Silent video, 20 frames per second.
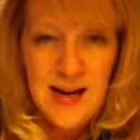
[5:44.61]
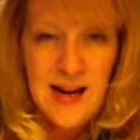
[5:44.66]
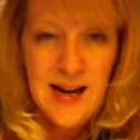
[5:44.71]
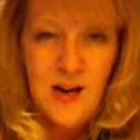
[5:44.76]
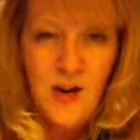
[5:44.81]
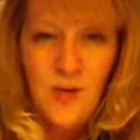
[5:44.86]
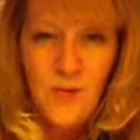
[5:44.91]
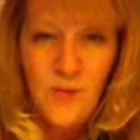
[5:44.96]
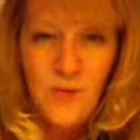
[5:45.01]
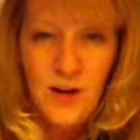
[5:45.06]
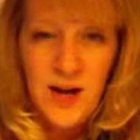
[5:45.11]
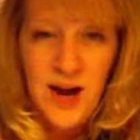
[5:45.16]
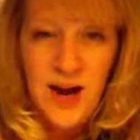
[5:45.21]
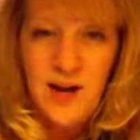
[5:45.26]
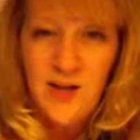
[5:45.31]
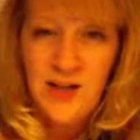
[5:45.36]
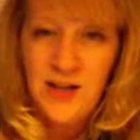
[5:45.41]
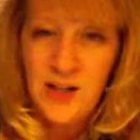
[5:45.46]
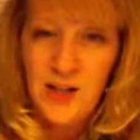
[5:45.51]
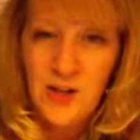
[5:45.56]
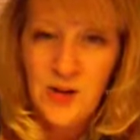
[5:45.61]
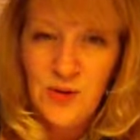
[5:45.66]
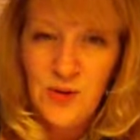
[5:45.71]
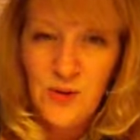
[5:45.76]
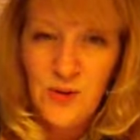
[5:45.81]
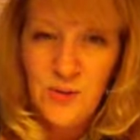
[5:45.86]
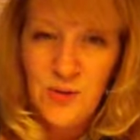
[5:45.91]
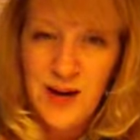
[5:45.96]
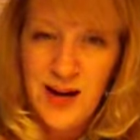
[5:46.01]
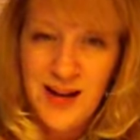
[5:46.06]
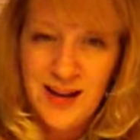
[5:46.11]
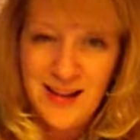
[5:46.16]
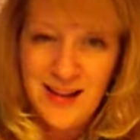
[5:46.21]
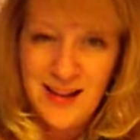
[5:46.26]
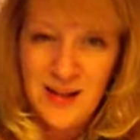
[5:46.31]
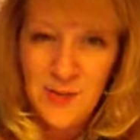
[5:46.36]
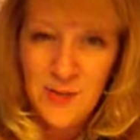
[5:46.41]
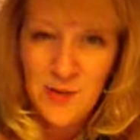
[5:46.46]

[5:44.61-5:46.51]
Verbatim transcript: and hopefully I'll get you a reality